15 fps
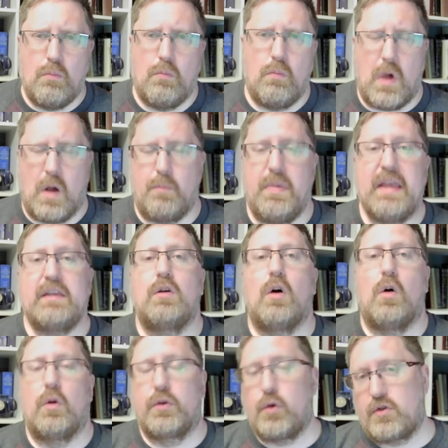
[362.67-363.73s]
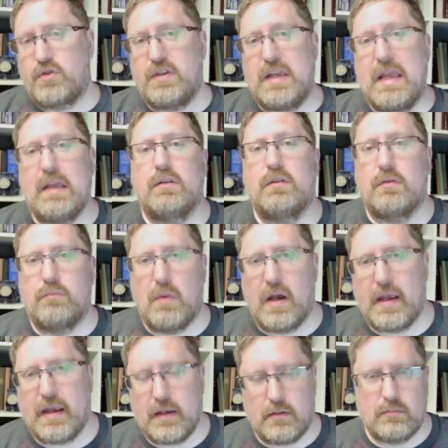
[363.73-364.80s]
a big goal towards the end of
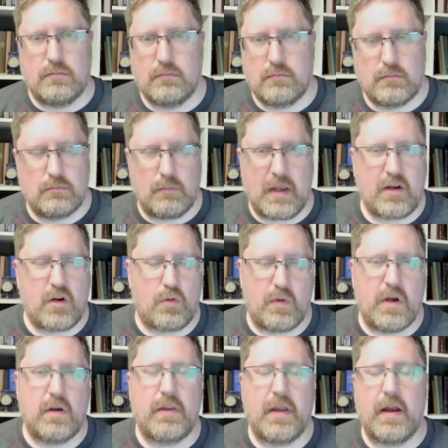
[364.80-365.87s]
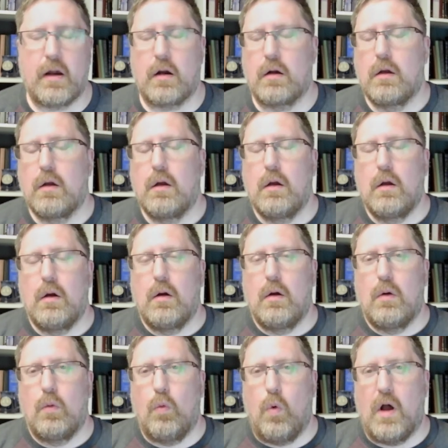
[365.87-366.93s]
my my career there
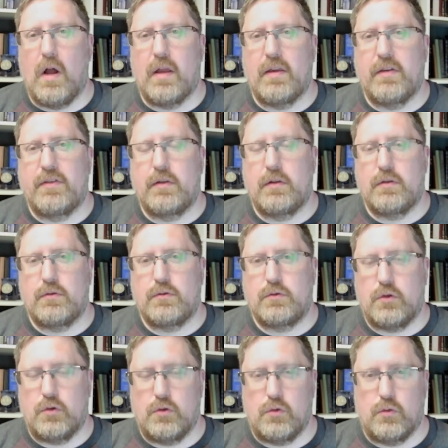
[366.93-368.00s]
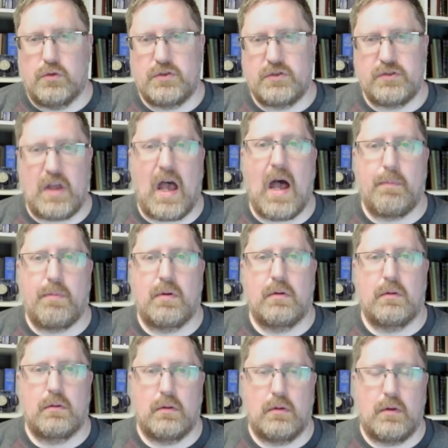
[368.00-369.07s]
was to stop
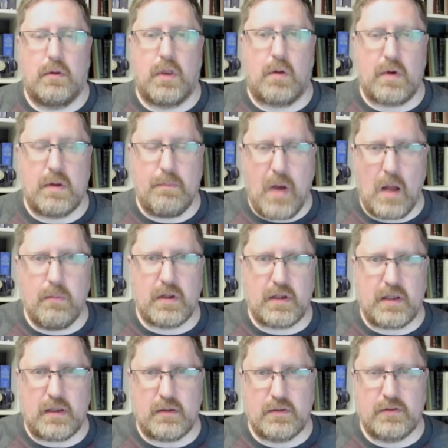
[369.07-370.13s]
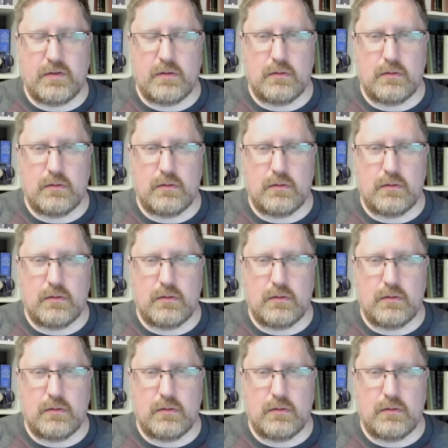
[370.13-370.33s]
the Republicans